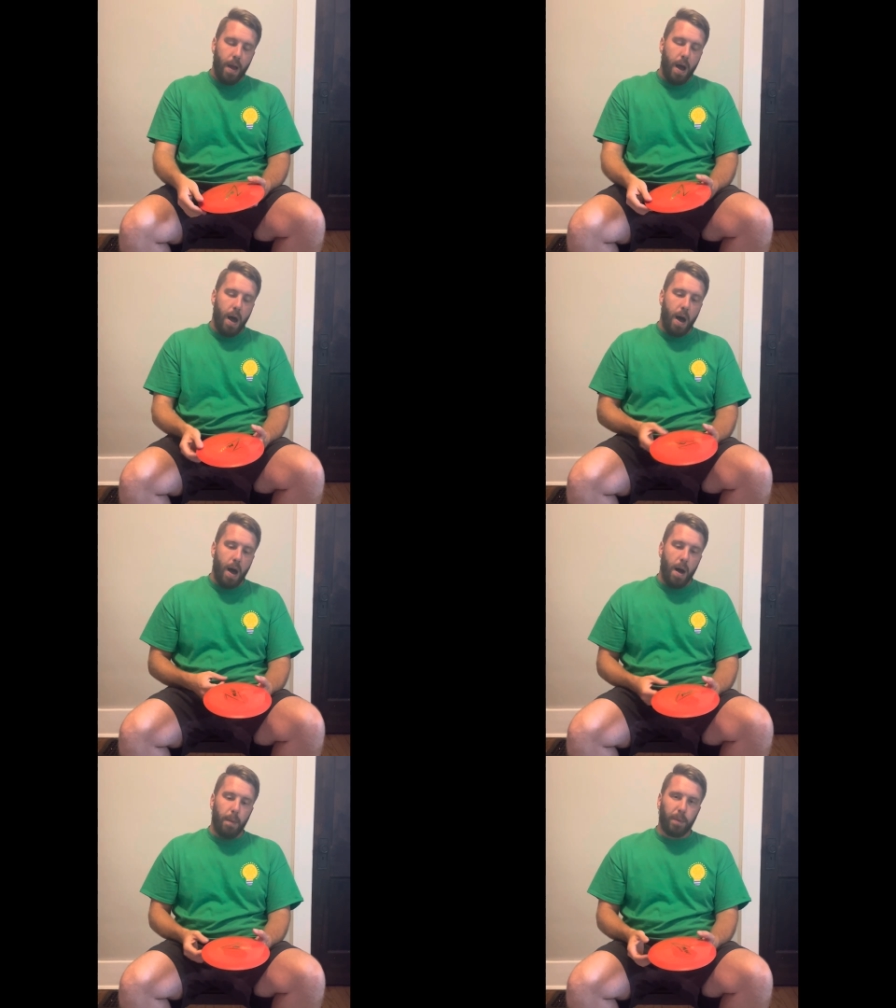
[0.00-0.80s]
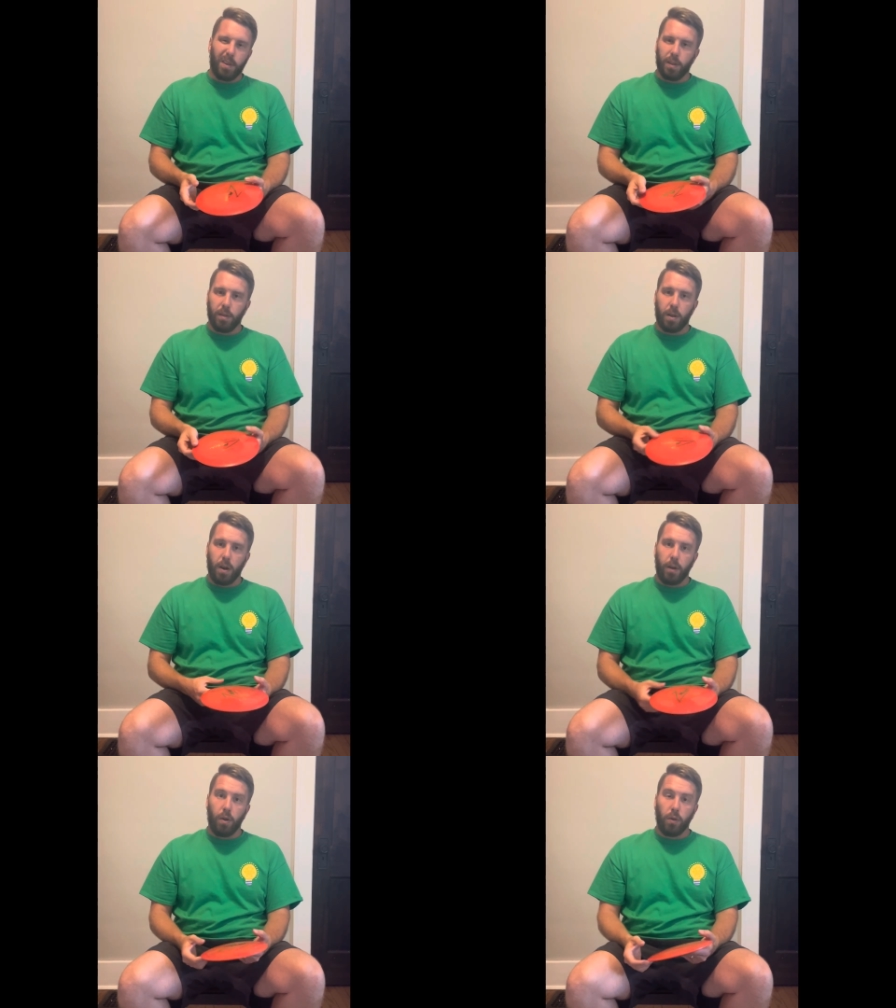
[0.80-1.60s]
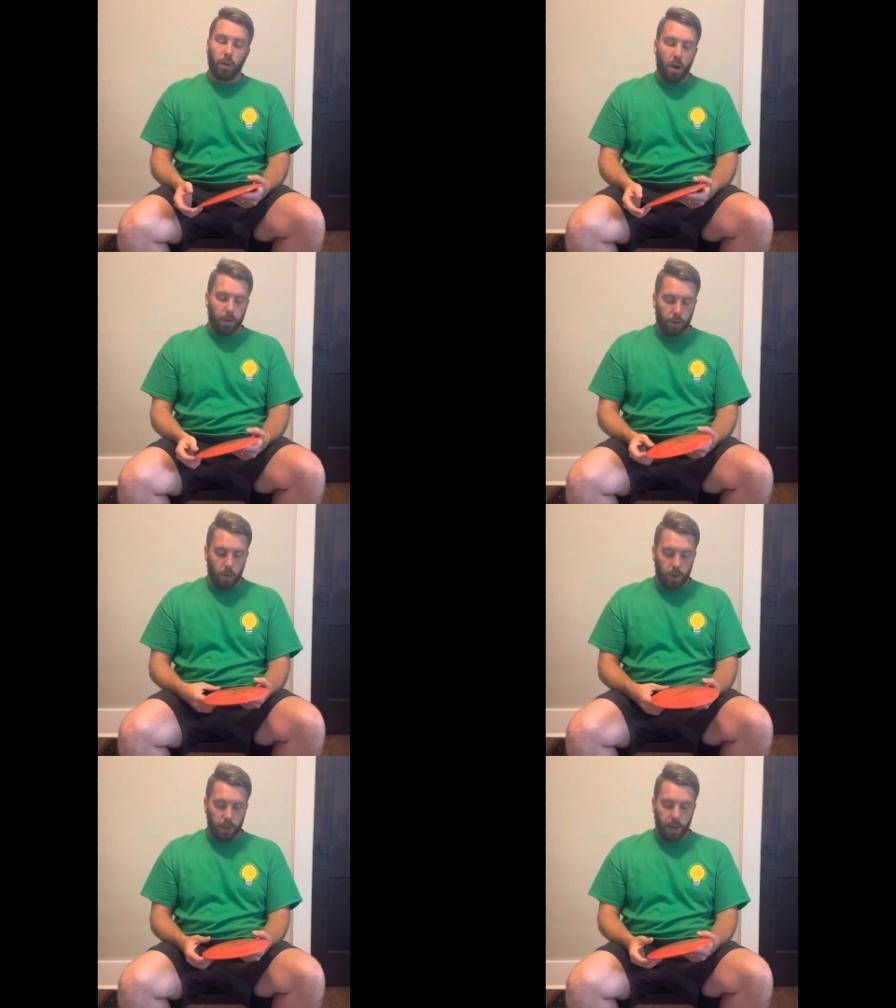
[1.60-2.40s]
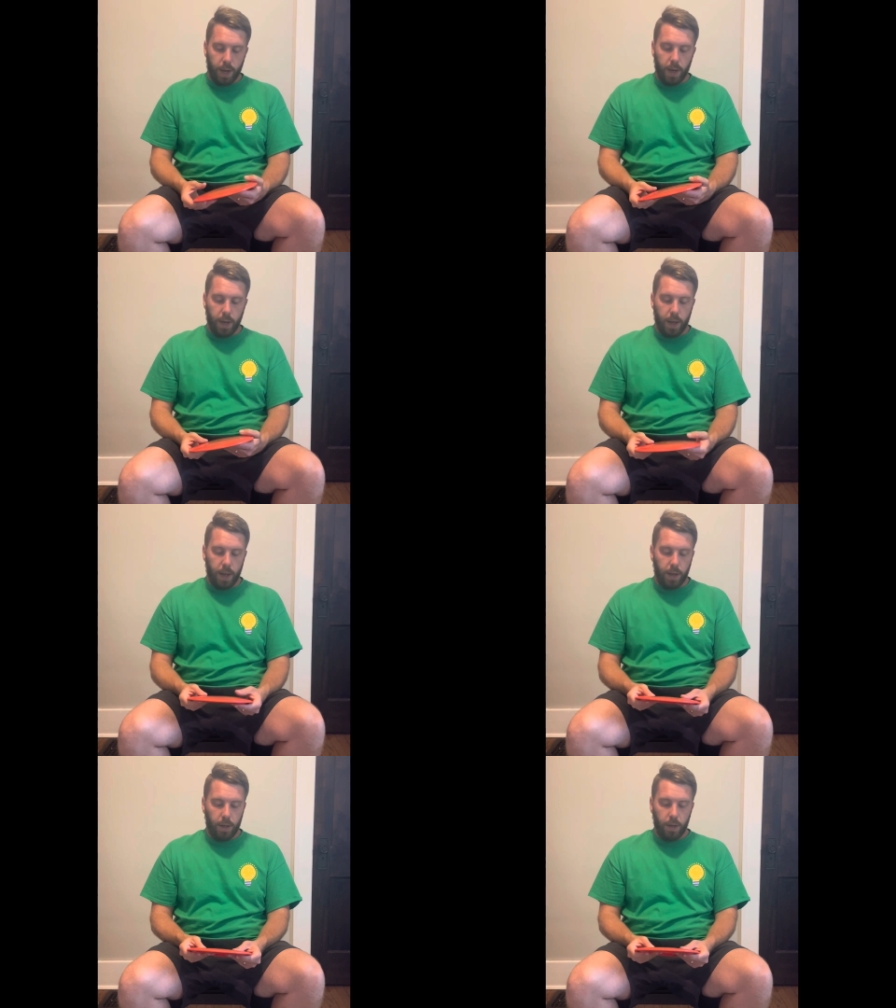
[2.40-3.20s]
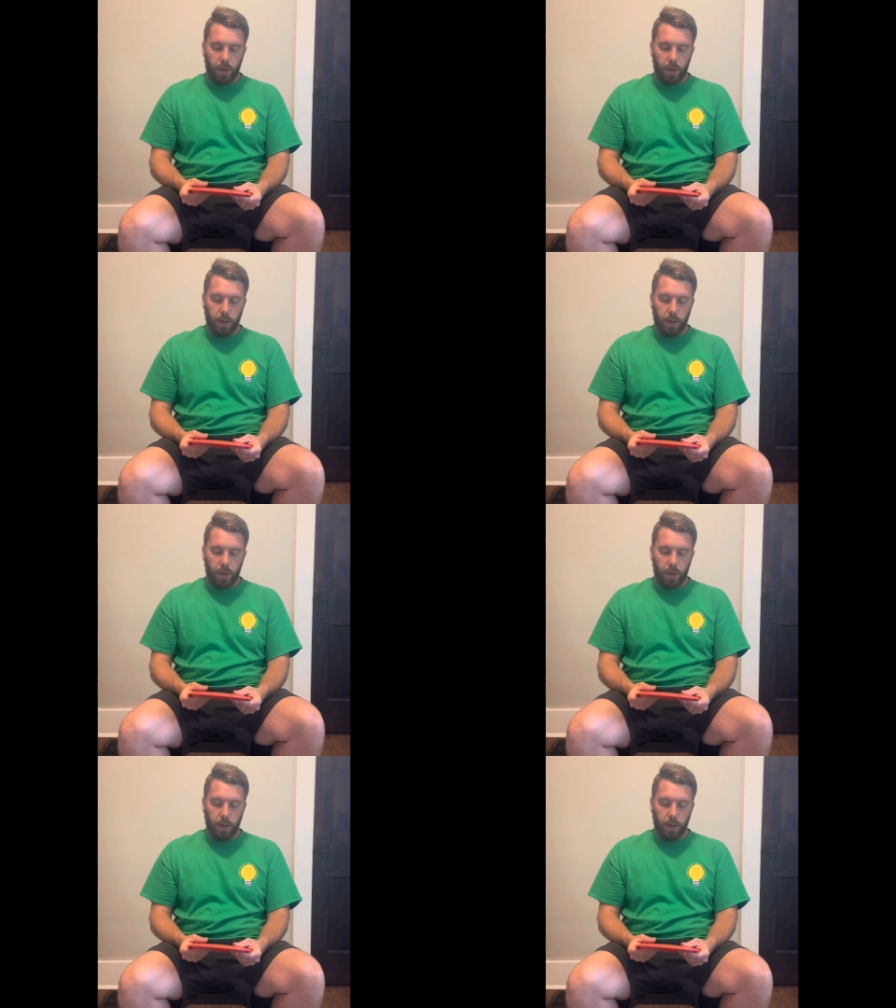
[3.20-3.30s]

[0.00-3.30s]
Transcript: because it's on an old golf course, and it